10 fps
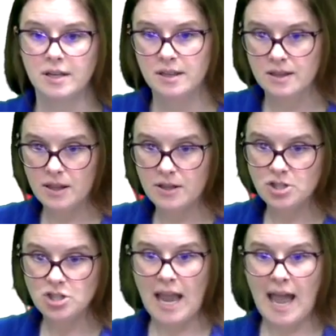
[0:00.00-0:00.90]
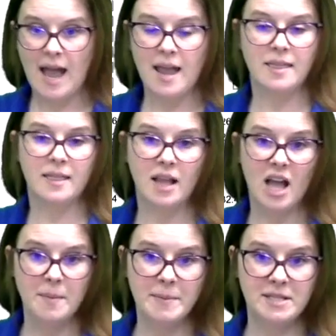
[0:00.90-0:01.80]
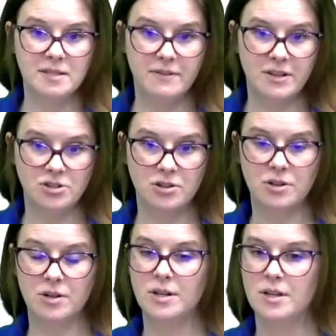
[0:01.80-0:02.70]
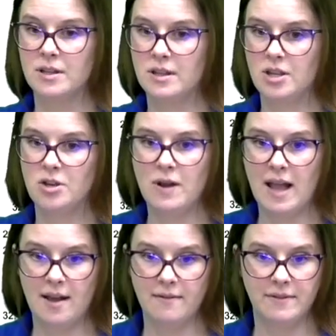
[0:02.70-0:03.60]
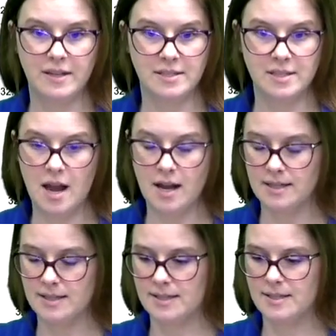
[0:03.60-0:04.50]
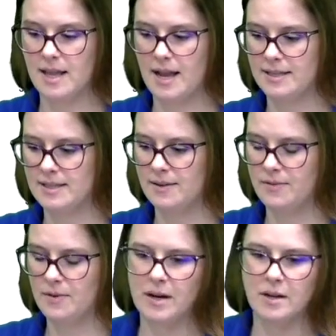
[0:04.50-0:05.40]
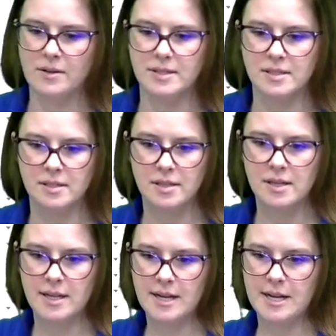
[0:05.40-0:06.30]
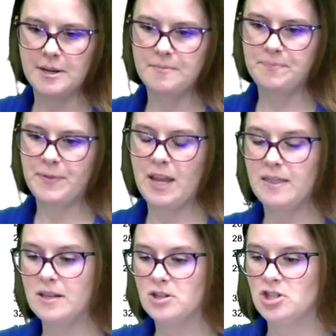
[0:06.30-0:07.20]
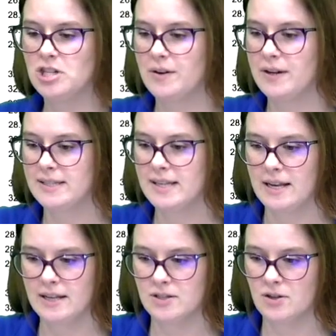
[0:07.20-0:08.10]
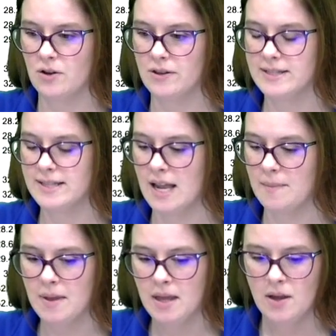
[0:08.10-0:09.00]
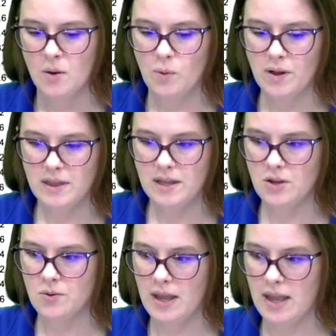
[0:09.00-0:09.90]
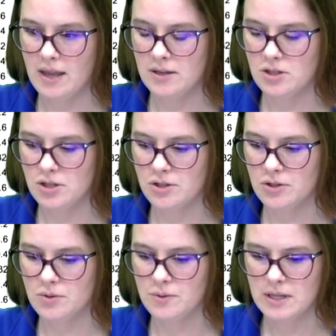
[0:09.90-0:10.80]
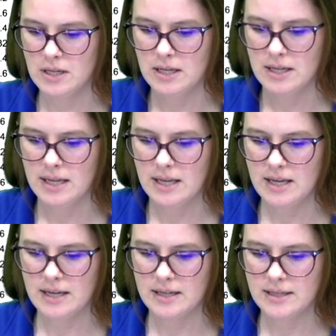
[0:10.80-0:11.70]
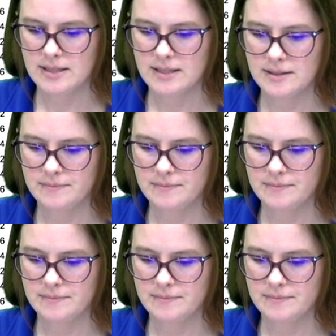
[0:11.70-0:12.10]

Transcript: the chat and the comments feature that you have in docs and slides and everywhere else. And then sharing settings are all the same. One thing you can do is